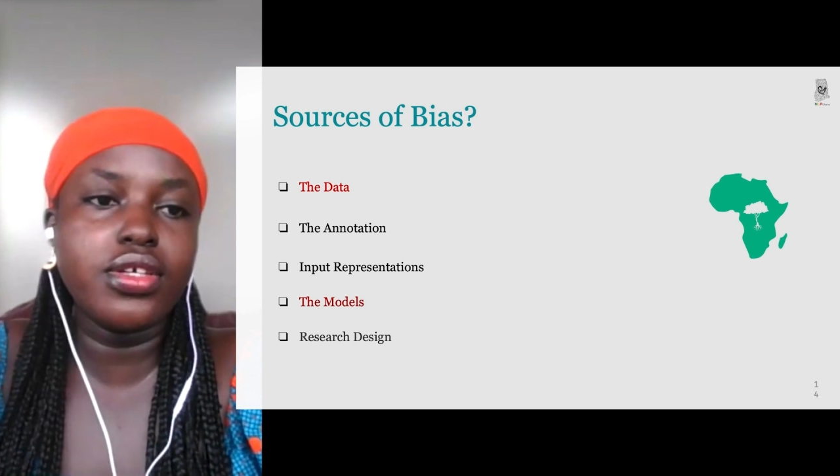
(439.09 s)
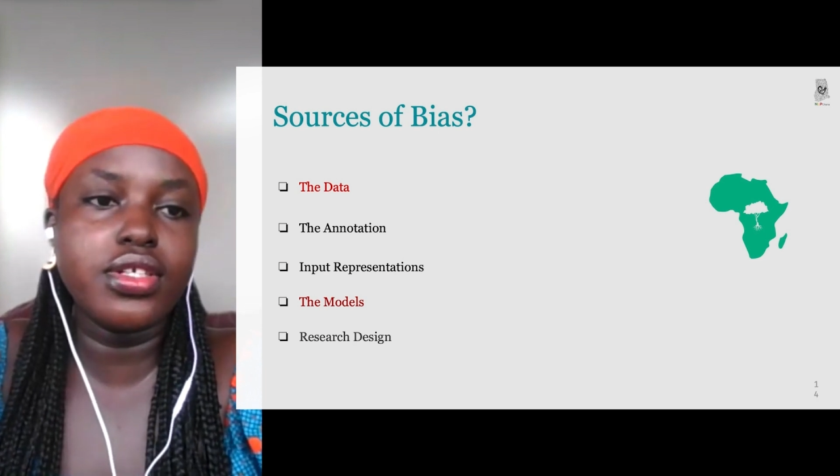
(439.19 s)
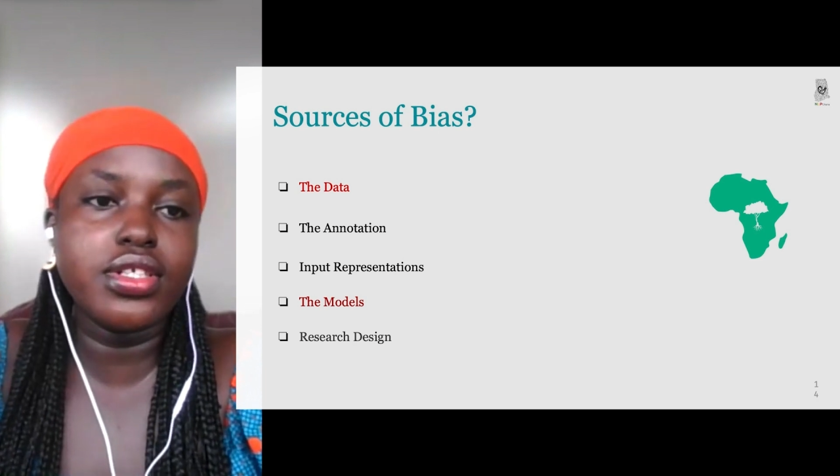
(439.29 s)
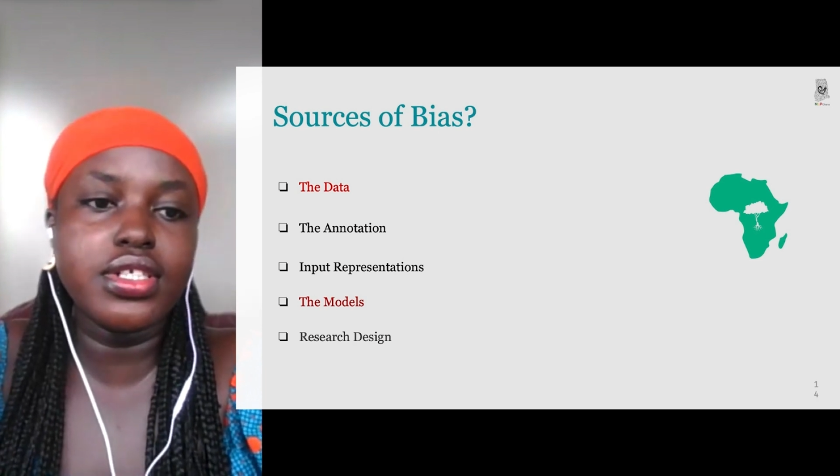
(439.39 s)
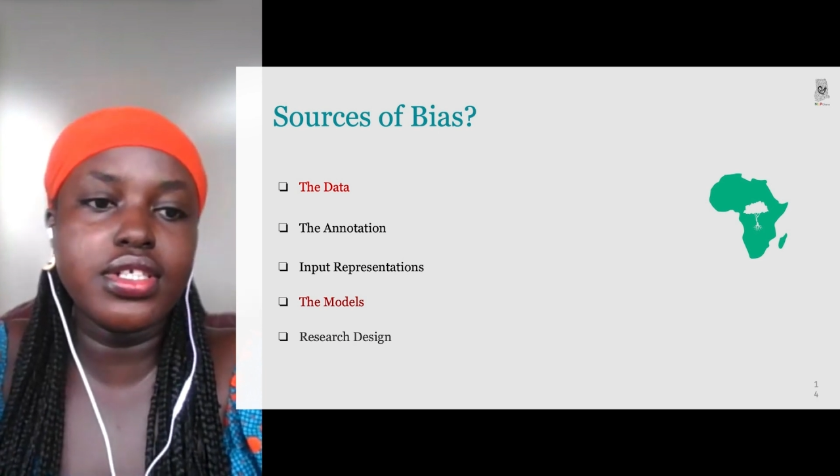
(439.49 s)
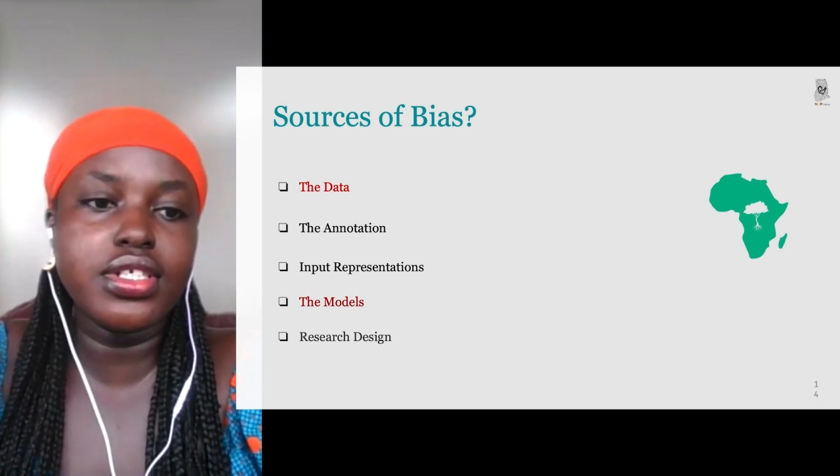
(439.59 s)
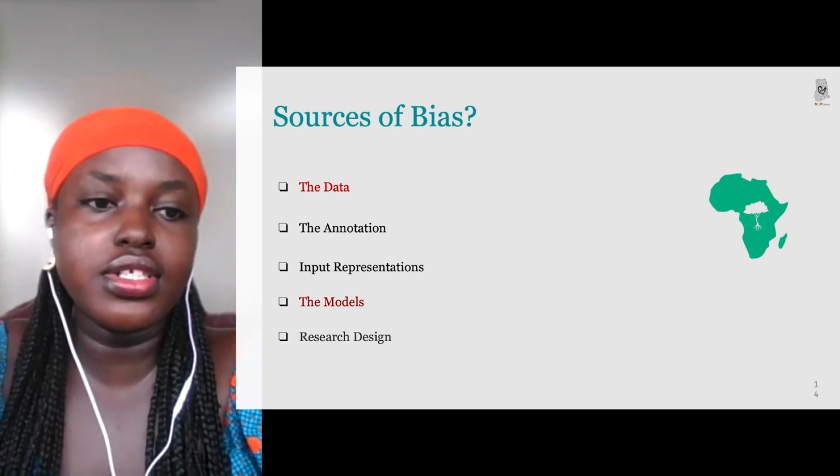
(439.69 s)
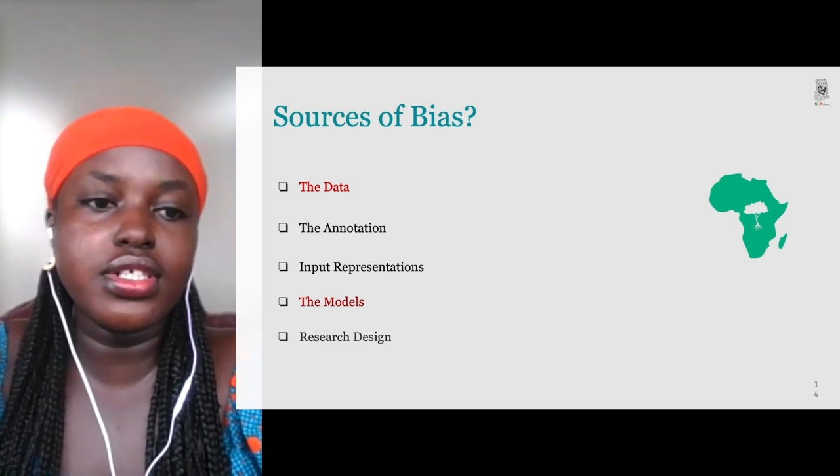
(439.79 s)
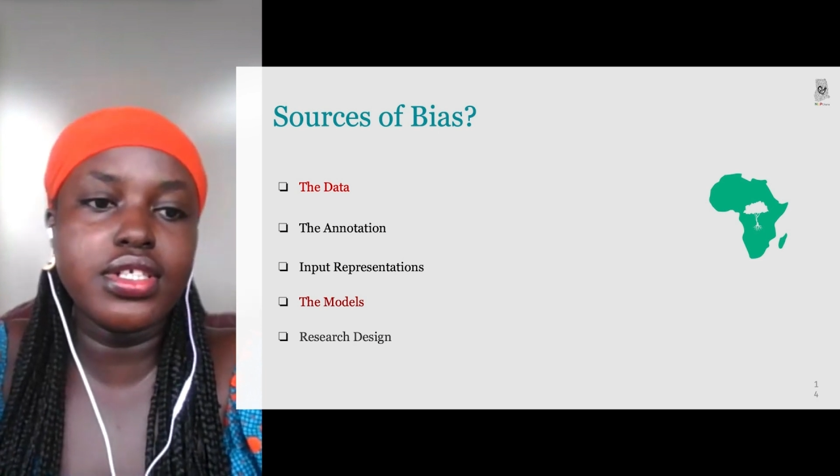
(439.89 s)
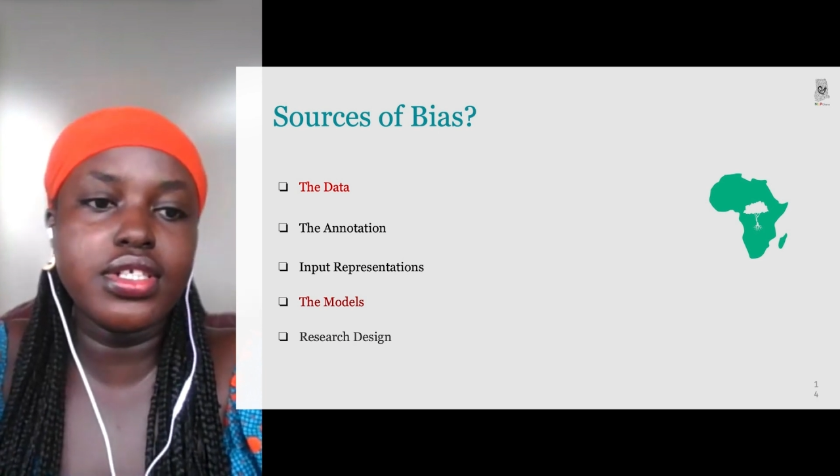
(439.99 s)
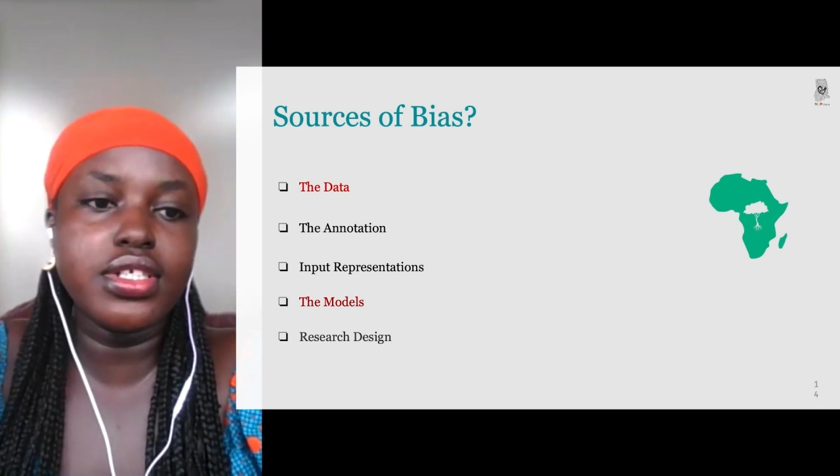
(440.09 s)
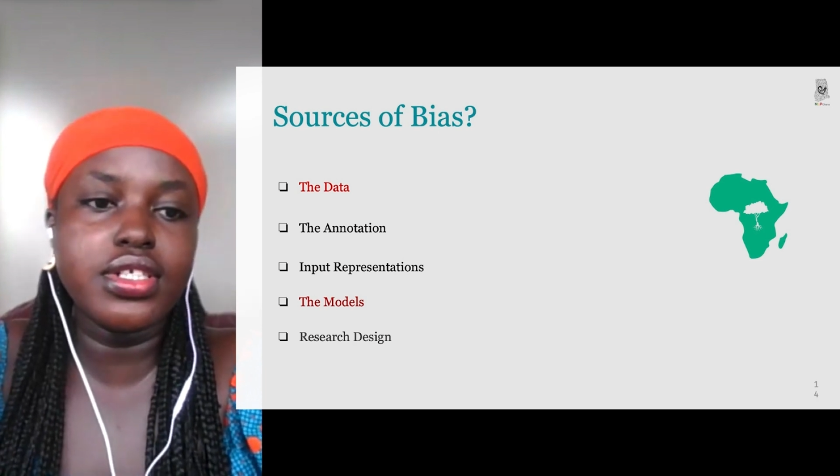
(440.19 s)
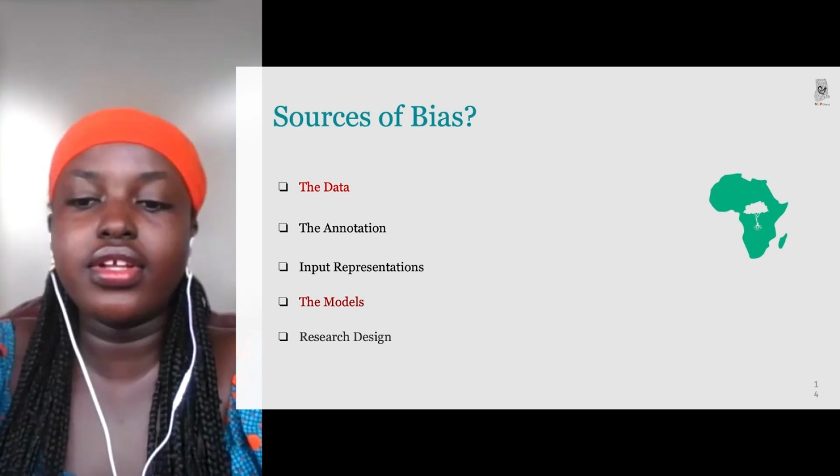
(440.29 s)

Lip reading: on the data,